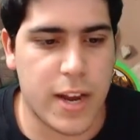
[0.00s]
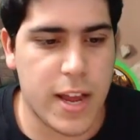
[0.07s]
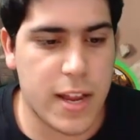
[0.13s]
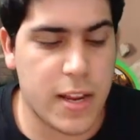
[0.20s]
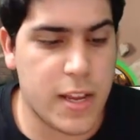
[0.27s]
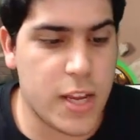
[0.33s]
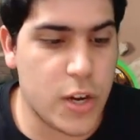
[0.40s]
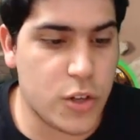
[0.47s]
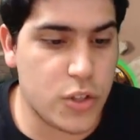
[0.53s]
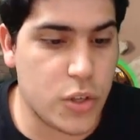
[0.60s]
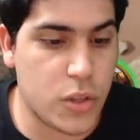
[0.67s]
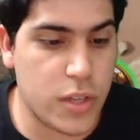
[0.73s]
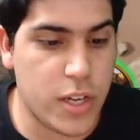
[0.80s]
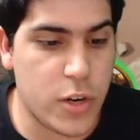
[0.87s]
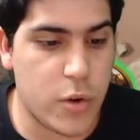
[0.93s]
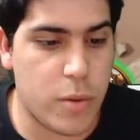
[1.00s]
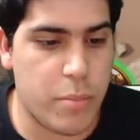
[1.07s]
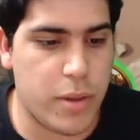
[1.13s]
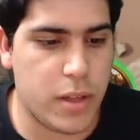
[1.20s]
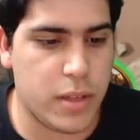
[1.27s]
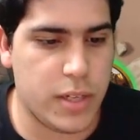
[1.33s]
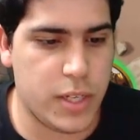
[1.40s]
And here's your leader
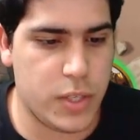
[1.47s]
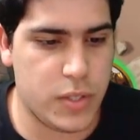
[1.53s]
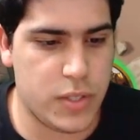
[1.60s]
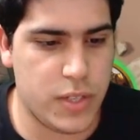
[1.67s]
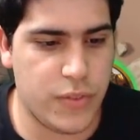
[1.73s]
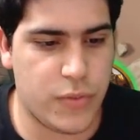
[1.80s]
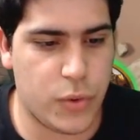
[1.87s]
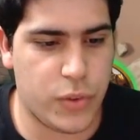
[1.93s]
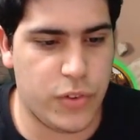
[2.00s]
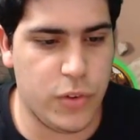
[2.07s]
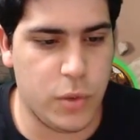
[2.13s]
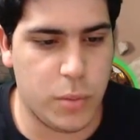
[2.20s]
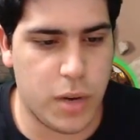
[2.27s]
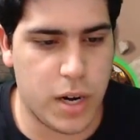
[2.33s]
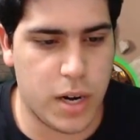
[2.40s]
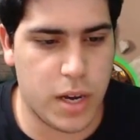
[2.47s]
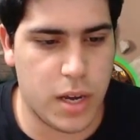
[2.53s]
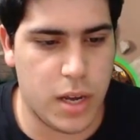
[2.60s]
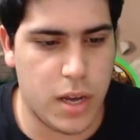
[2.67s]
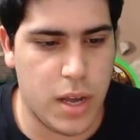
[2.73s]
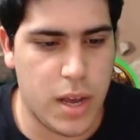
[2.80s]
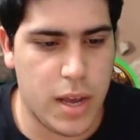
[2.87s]
ability. You see, for 2
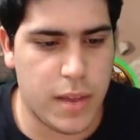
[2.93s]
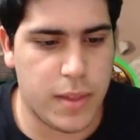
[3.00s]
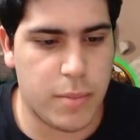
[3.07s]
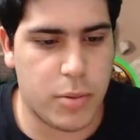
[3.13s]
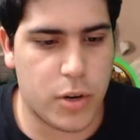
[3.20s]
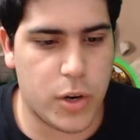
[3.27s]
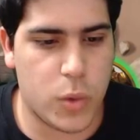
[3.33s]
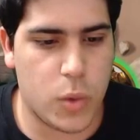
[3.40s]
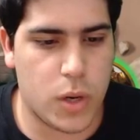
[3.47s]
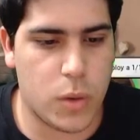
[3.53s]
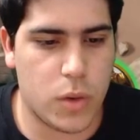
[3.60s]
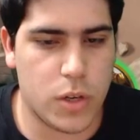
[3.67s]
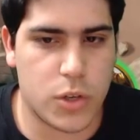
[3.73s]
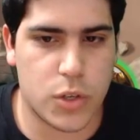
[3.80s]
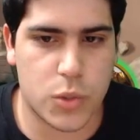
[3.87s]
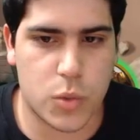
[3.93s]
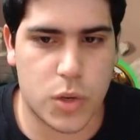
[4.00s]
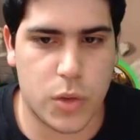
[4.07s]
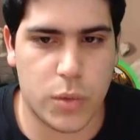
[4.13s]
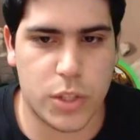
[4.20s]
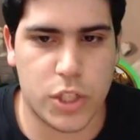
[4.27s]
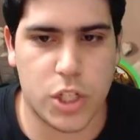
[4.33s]
mana, deploy 1/1 Curse
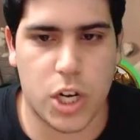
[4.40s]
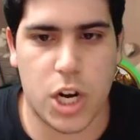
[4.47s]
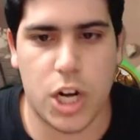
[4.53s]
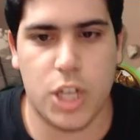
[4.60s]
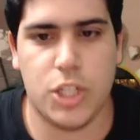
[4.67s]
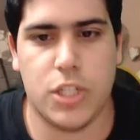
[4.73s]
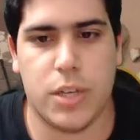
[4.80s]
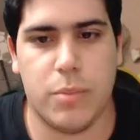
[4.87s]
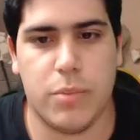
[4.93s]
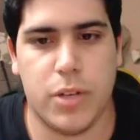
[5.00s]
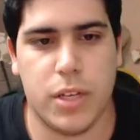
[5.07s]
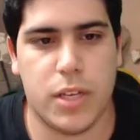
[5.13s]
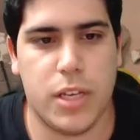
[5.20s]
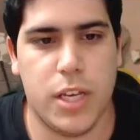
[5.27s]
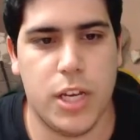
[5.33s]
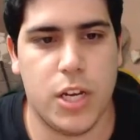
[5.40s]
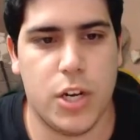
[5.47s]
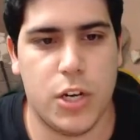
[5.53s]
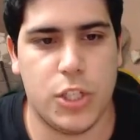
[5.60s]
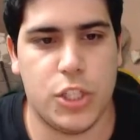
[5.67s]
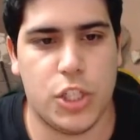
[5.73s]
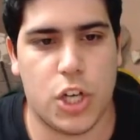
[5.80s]
Warrior with charge. You can put it
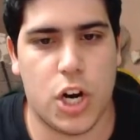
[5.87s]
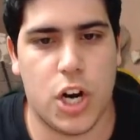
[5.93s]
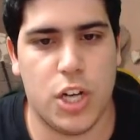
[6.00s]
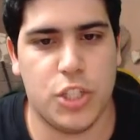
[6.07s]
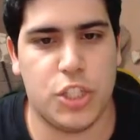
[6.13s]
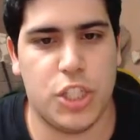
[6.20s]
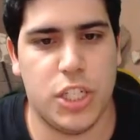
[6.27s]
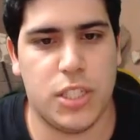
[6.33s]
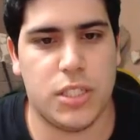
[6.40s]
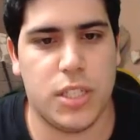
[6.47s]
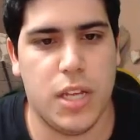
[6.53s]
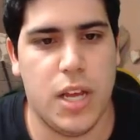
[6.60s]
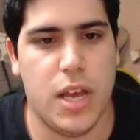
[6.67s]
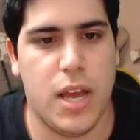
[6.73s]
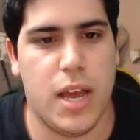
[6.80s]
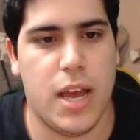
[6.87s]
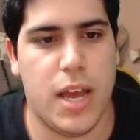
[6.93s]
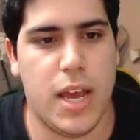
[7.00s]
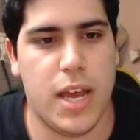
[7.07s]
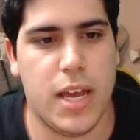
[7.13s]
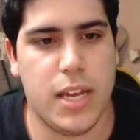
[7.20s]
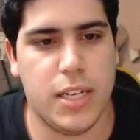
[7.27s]
here, charge it,
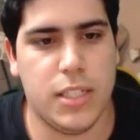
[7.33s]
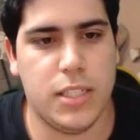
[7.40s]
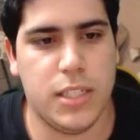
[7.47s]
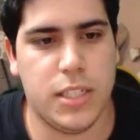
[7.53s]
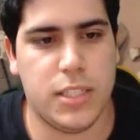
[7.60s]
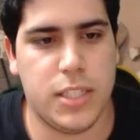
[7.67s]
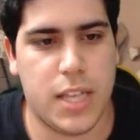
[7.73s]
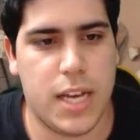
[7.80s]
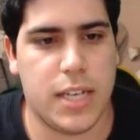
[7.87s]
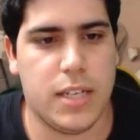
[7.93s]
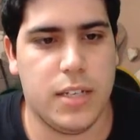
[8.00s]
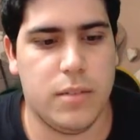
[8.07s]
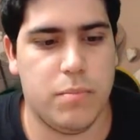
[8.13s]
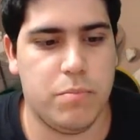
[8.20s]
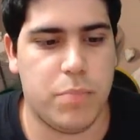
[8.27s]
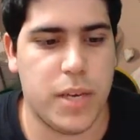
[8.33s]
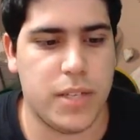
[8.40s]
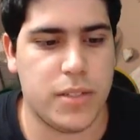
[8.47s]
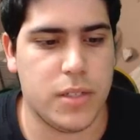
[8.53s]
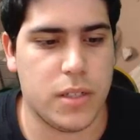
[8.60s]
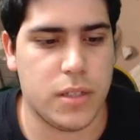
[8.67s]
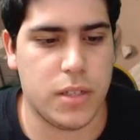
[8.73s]
and attack it,
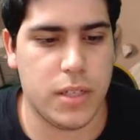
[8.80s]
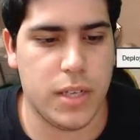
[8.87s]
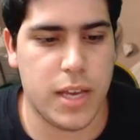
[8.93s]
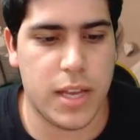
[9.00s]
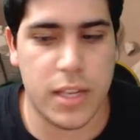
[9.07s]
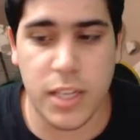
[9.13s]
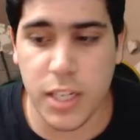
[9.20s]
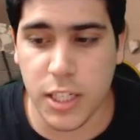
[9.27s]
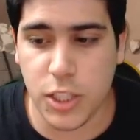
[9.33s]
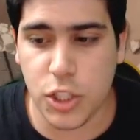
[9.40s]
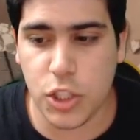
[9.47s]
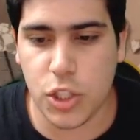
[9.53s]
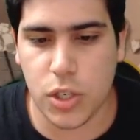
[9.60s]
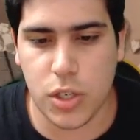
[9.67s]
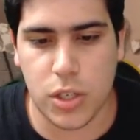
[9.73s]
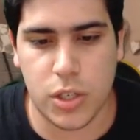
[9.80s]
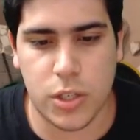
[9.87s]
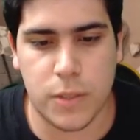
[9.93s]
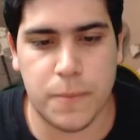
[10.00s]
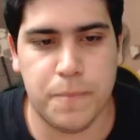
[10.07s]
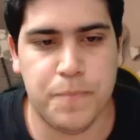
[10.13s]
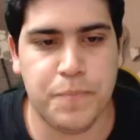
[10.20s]
basically. And each
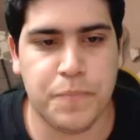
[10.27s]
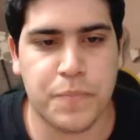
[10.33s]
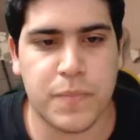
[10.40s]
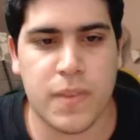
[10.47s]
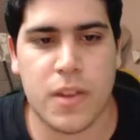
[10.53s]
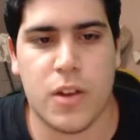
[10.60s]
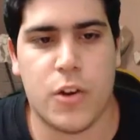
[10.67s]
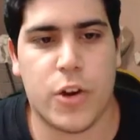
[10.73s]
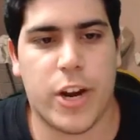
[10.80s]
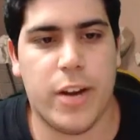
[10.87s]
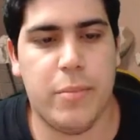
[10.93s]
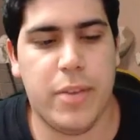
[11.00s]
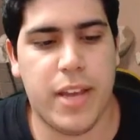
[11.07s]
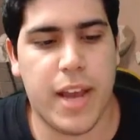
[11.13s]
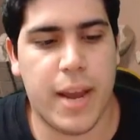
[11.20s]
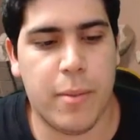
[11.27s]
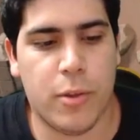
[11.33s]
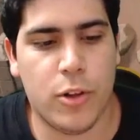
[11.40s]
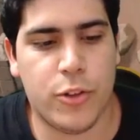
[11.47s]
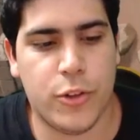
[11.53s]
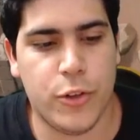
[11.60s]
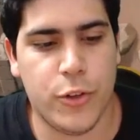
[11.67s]
turn, you're gonna be
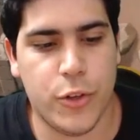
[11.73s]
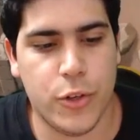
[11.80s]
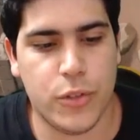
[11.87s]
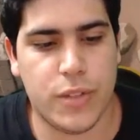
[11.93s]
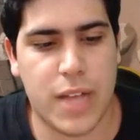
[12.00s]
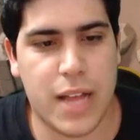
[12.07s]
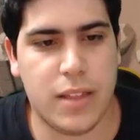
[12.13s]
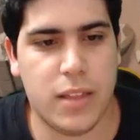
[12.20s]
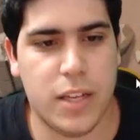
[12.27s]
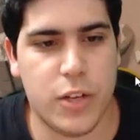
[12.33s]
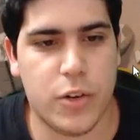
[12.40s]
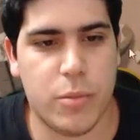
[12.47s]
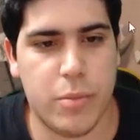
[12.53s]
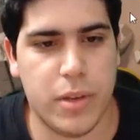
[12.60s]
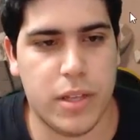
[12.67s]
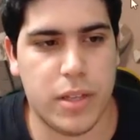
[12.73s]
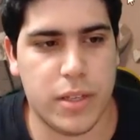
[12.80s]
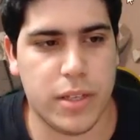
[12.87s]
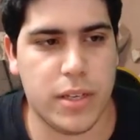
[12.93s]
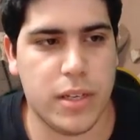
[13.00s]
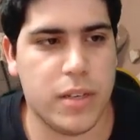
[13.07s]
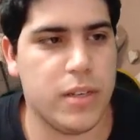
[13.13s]
able to use that leader
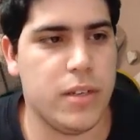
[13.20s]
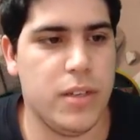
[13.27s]
ability.